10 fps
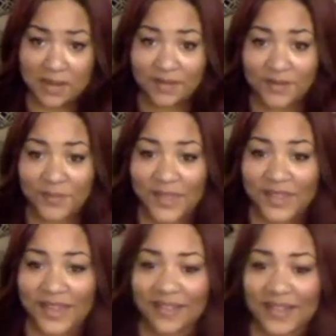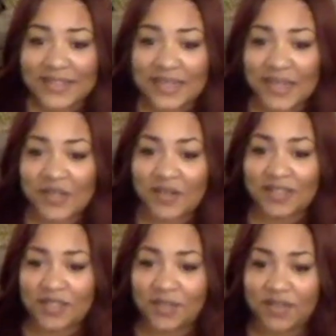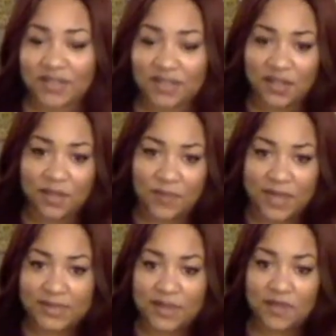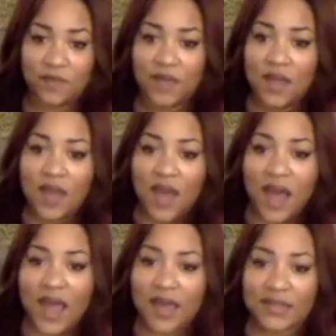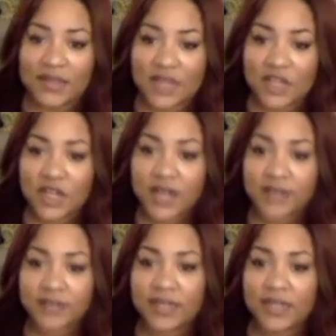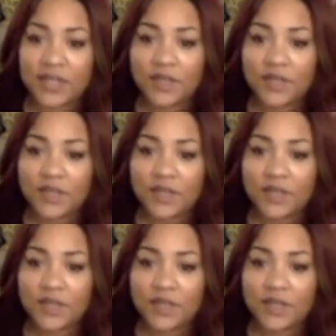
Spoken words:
But yeah, that's dangerous, and you can just click and buy stuff. Hi, Alexandra. Thank you for